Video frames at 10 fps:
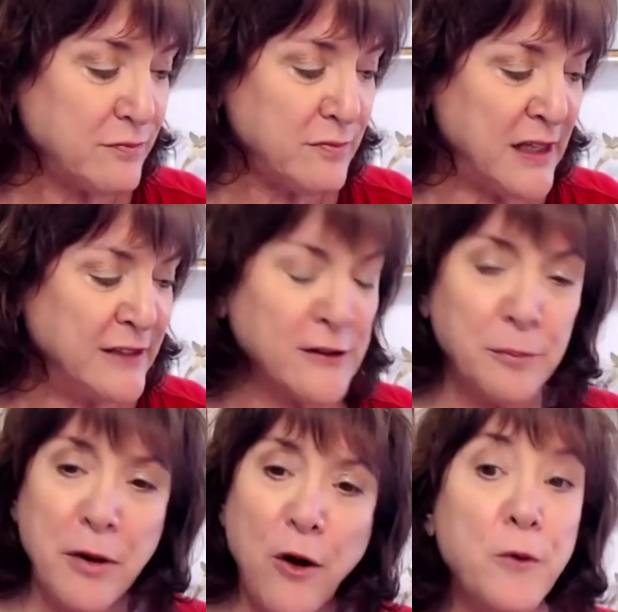It's a
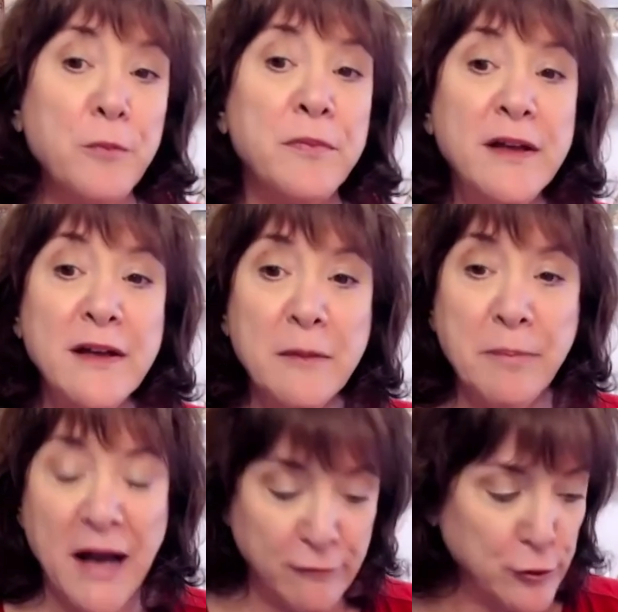poem
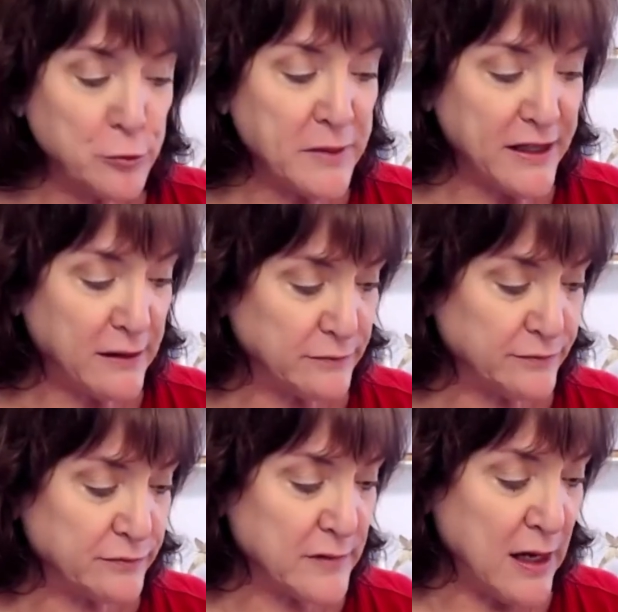by Rumi
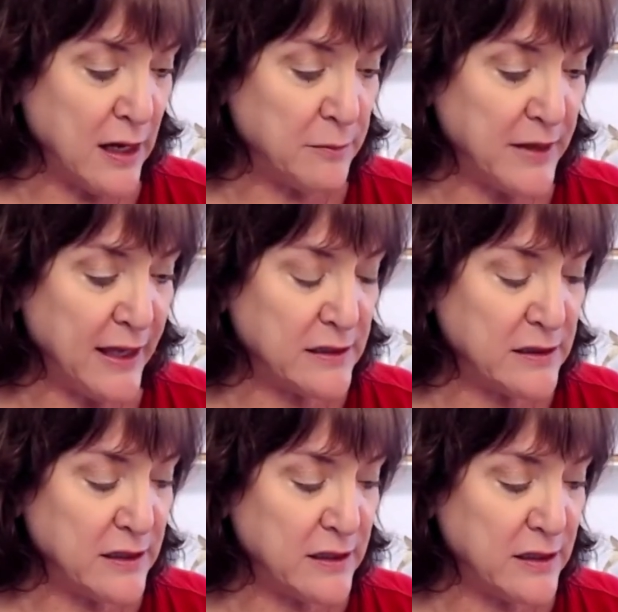um, and
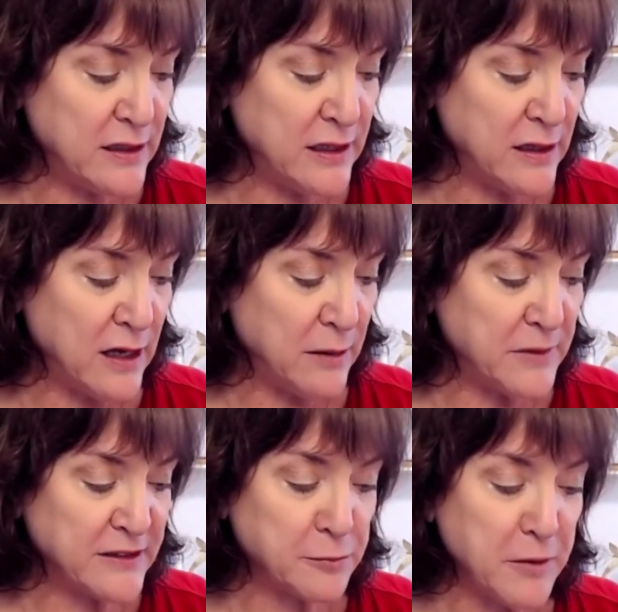um,
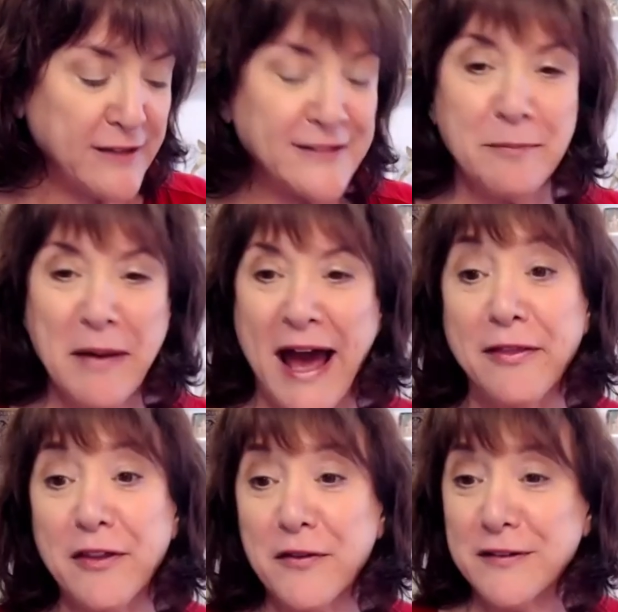explains the
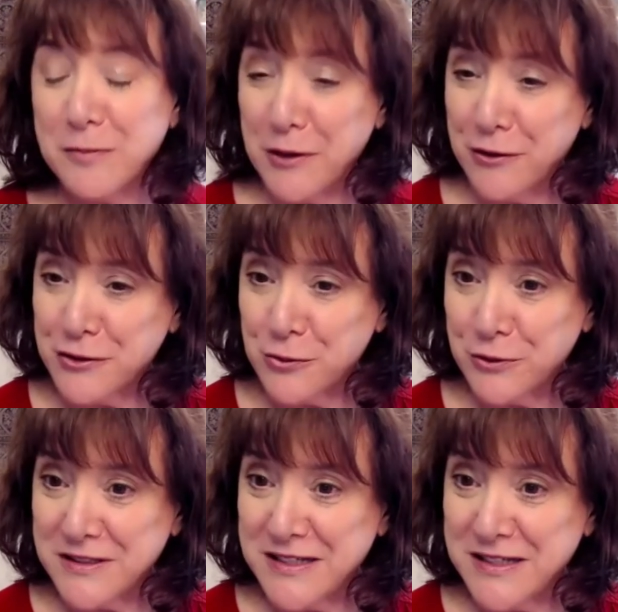path of the
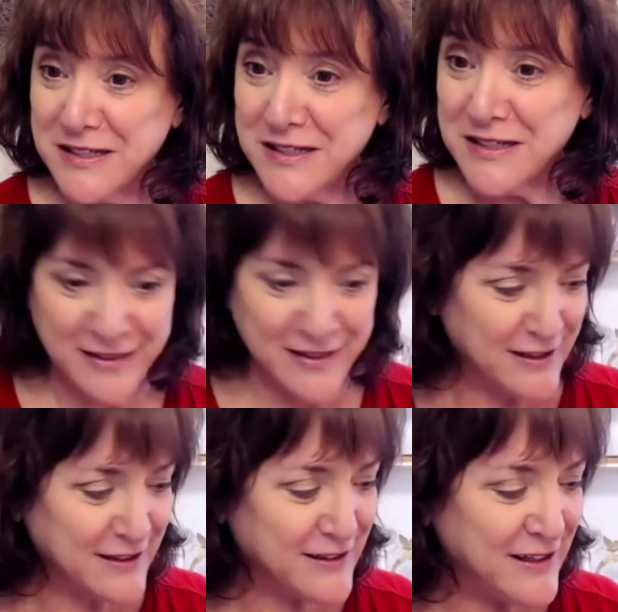spiritual teacher,
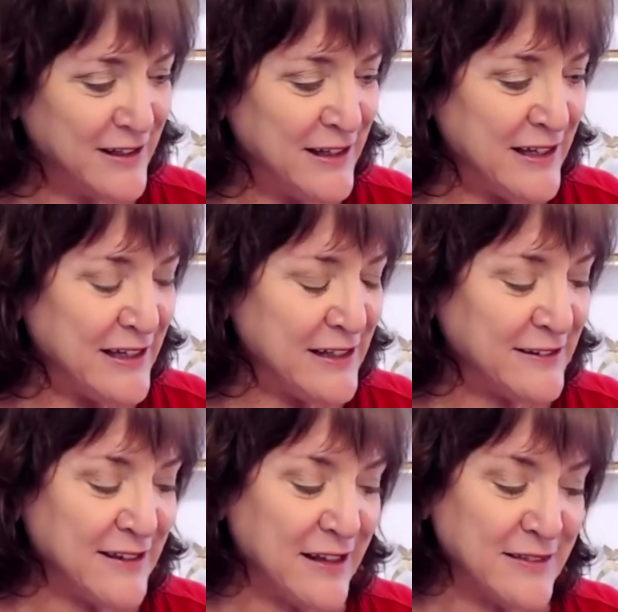I think.
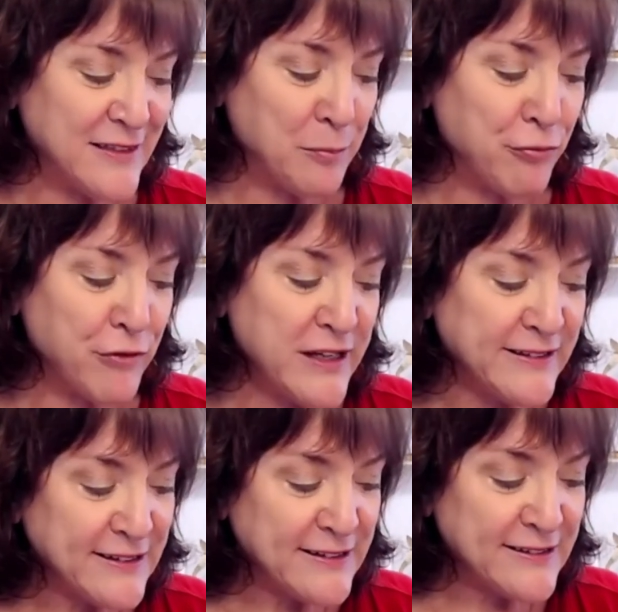It said, "The
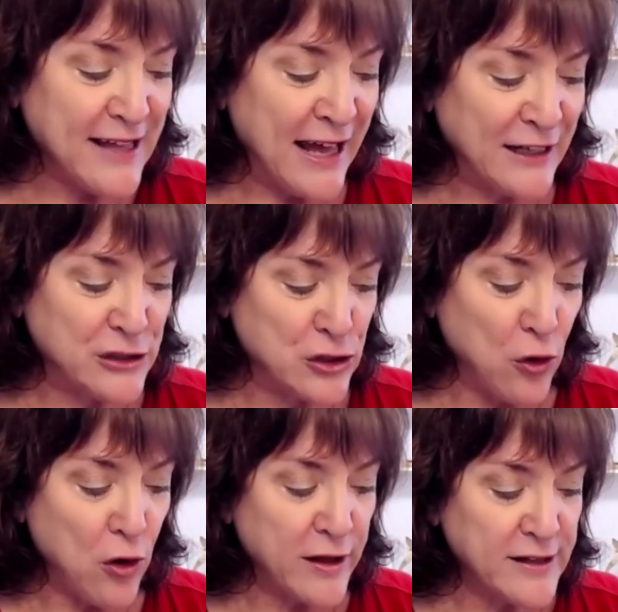breezes at
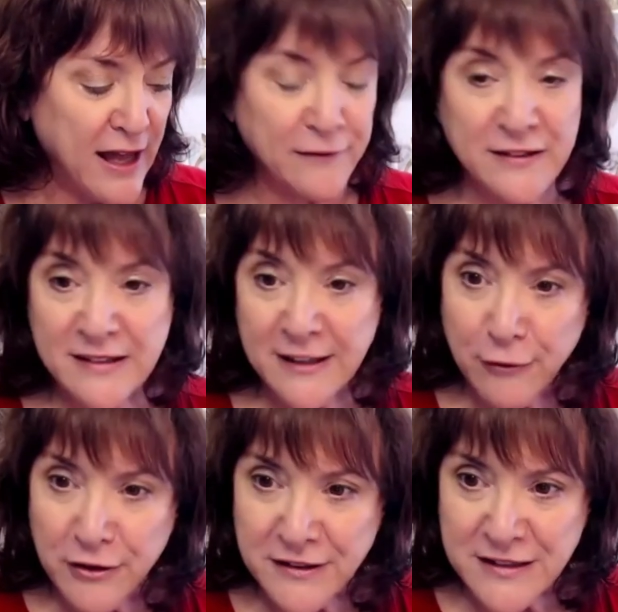dawn have
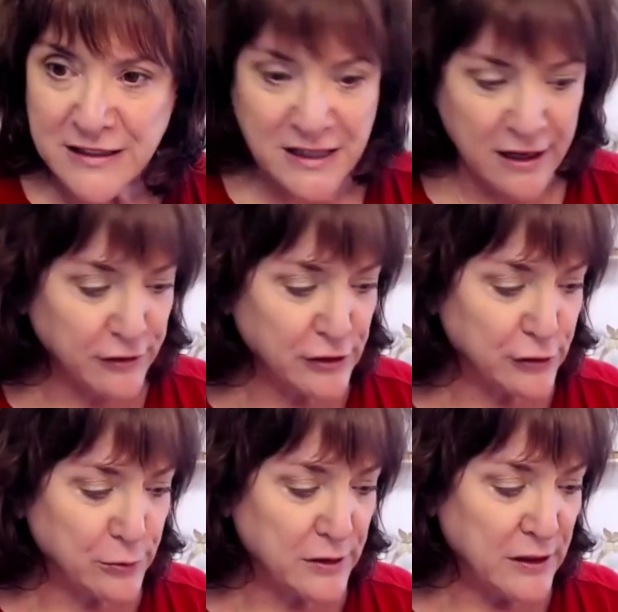secrets to tell
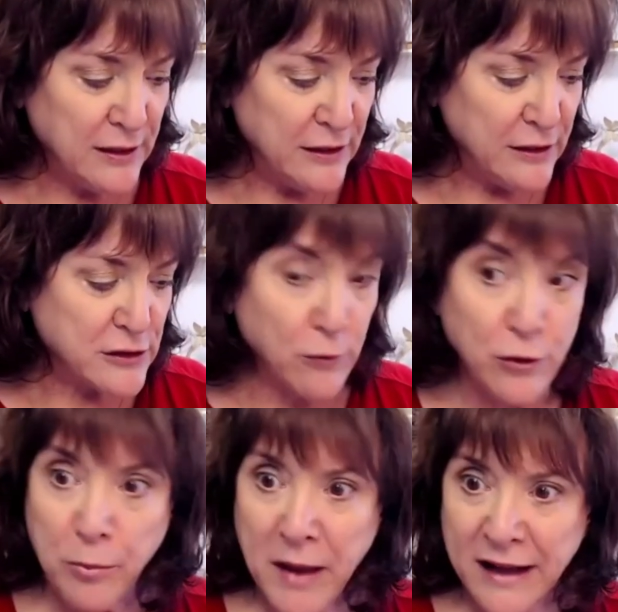you. Don't
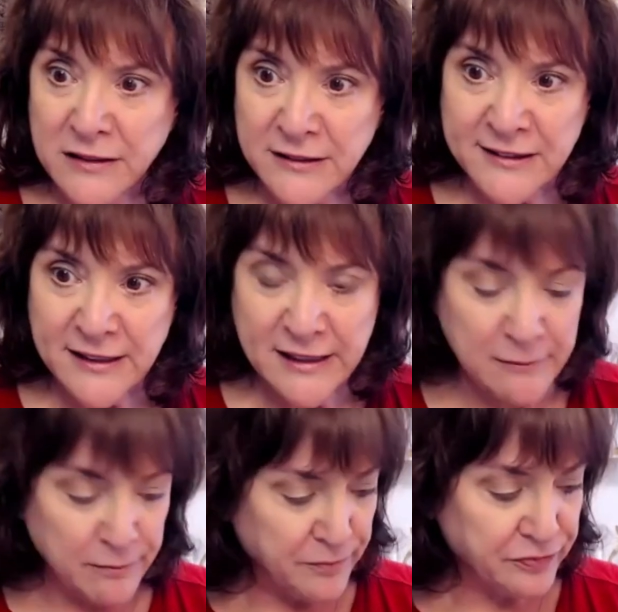go back to sleep.